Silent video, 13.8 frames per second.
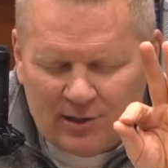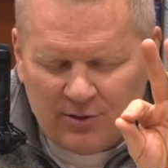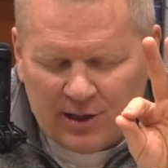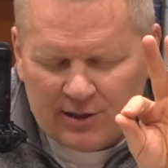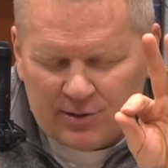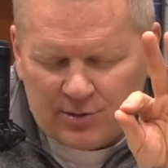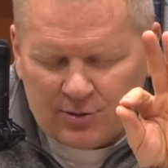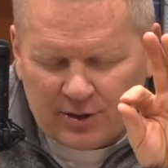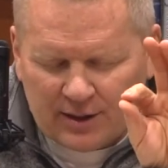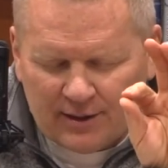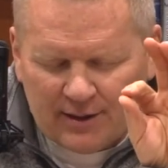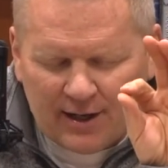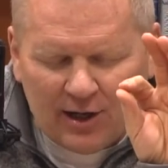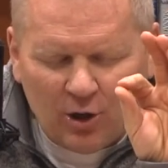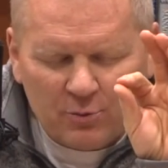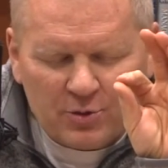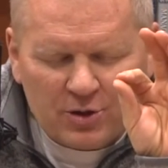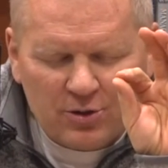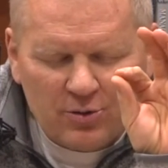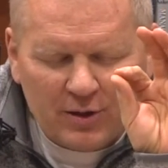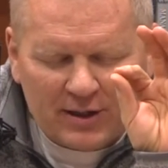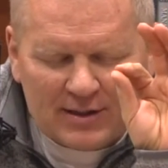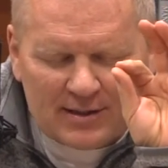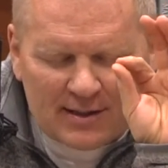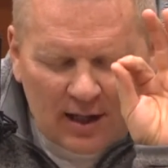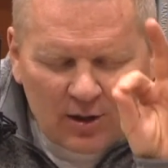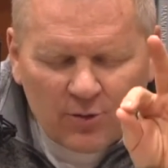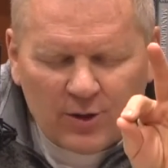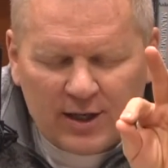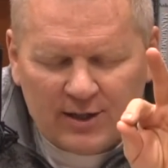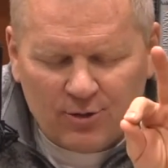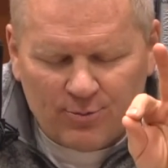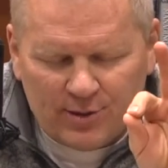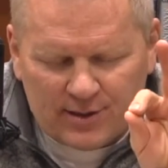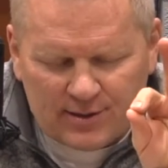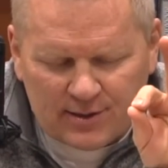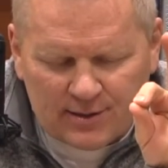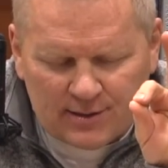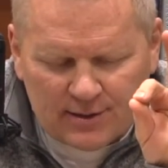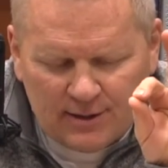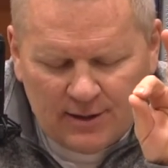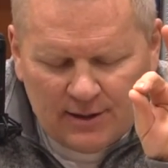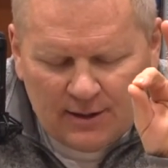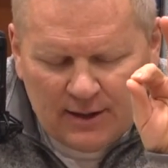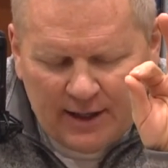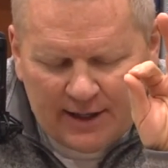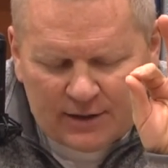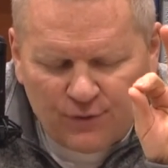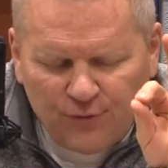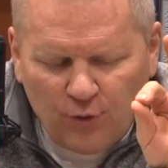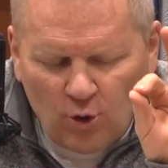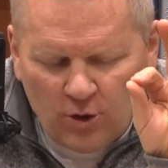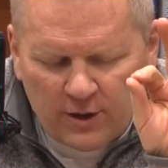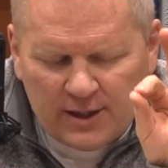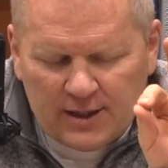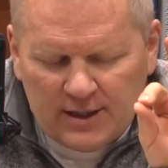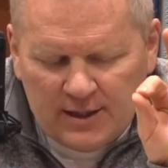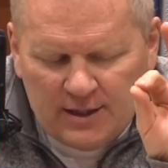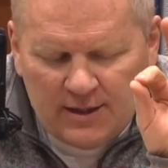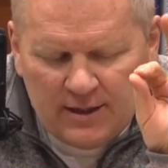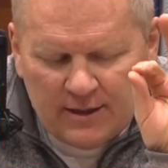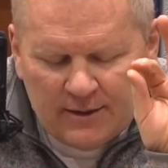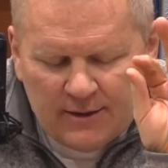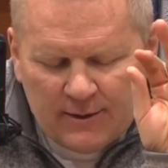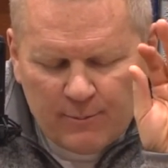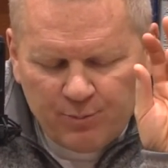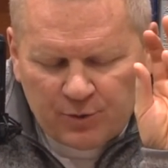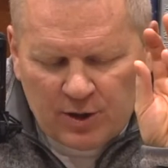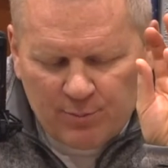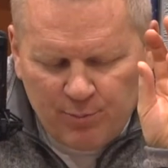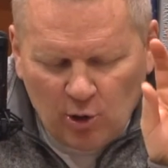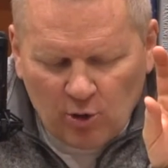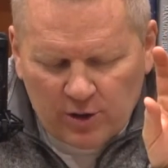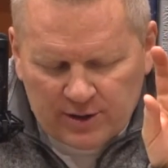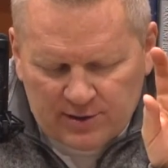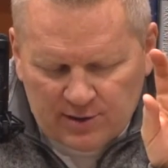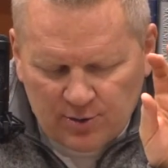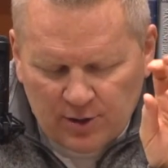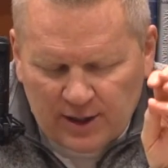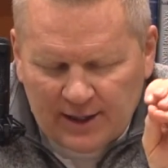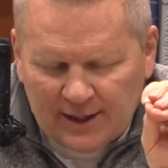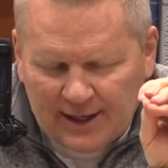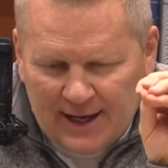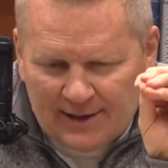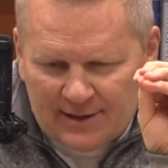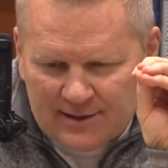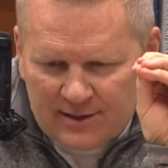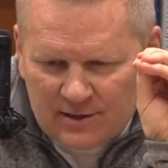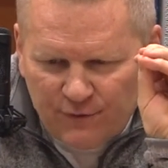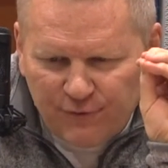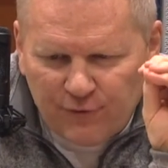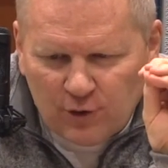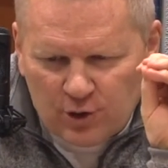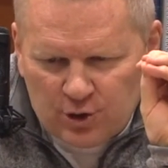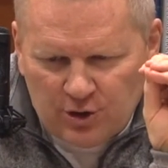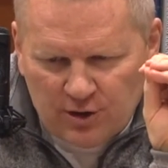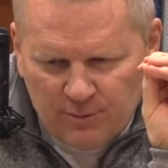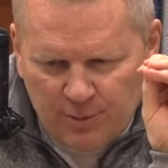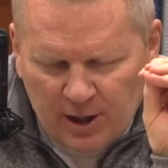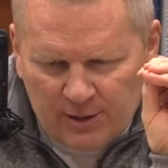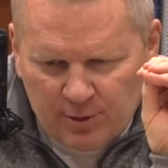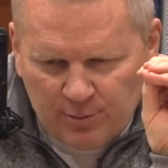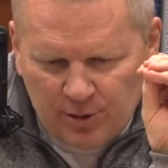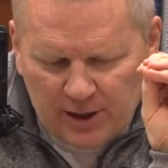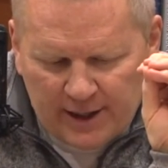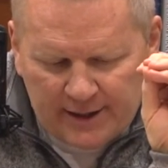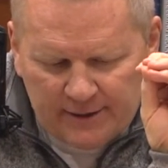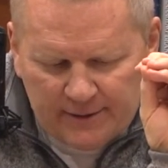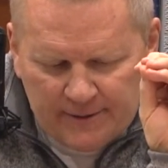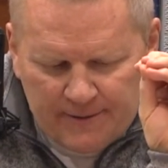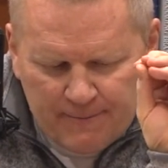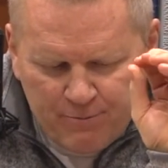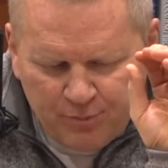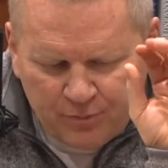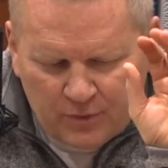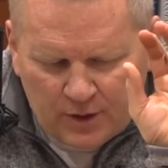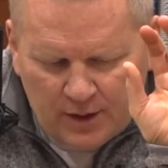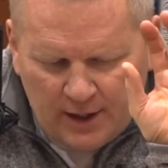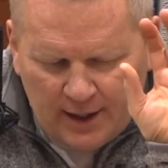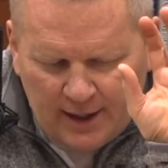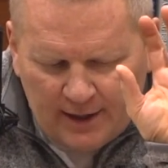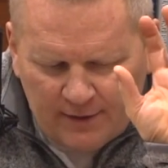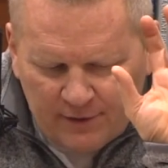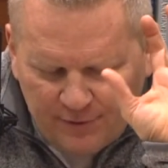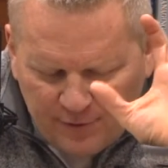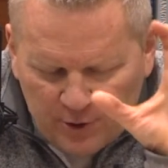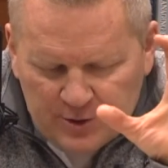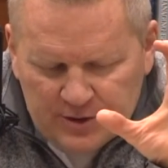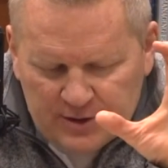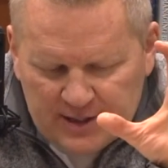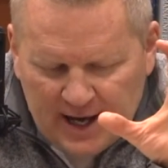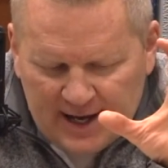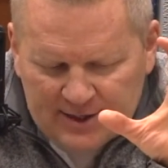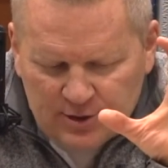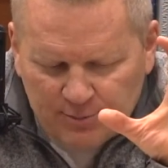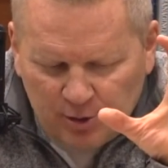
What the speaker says: your industry, that helps you accelerate your business, has 4 key components to it. And again, this is a first-year department plan. The first is action